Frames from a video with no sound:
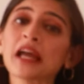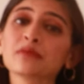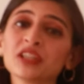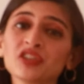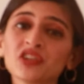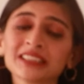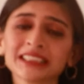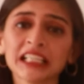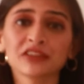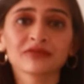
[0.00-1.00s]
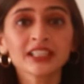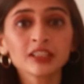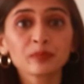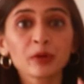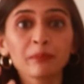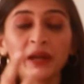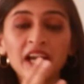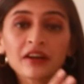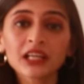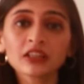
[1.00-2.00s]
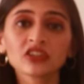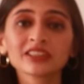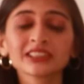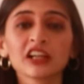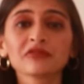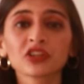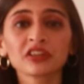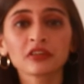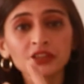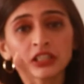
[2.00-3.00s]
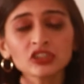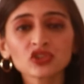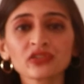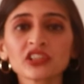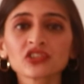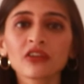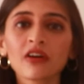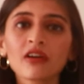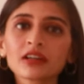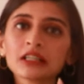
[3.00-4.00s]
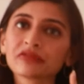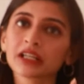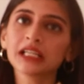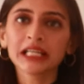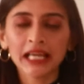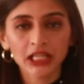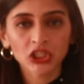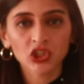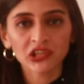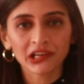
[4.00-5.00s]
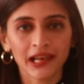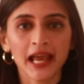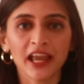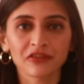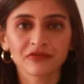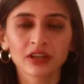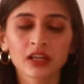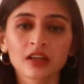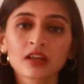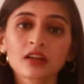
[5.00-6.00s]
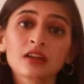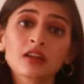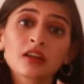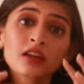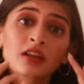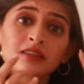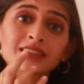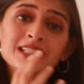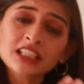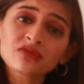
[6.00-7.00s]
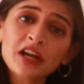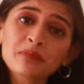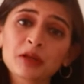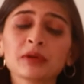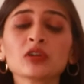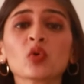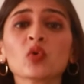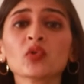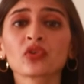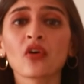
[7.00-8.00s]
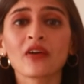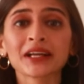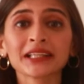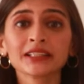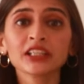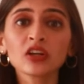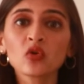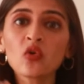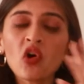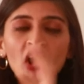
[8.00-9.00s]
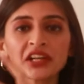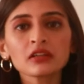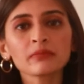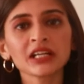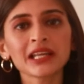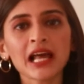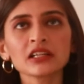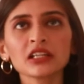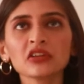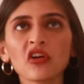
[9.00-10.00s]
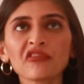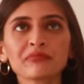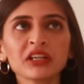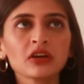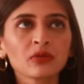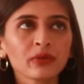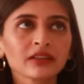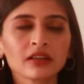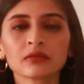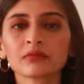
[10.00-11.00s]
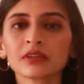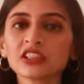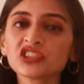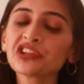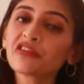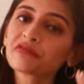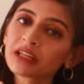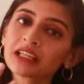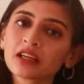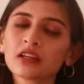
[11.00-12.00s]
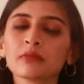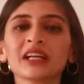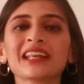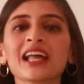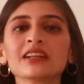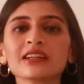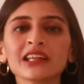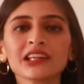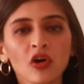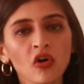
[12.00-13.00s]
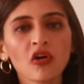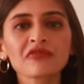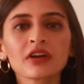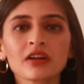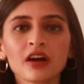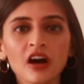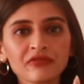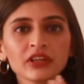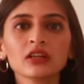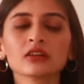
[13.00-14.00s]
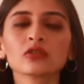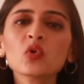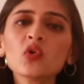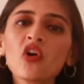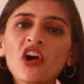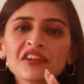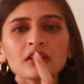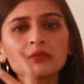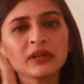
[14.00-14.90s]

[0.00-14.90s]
priming yourself. It's preparing yourself for a difficult situation or a difficult day in your life. This is where people go wrong. They go on in the mentality of being a victim instead of being in a mentality of a winner. Go on in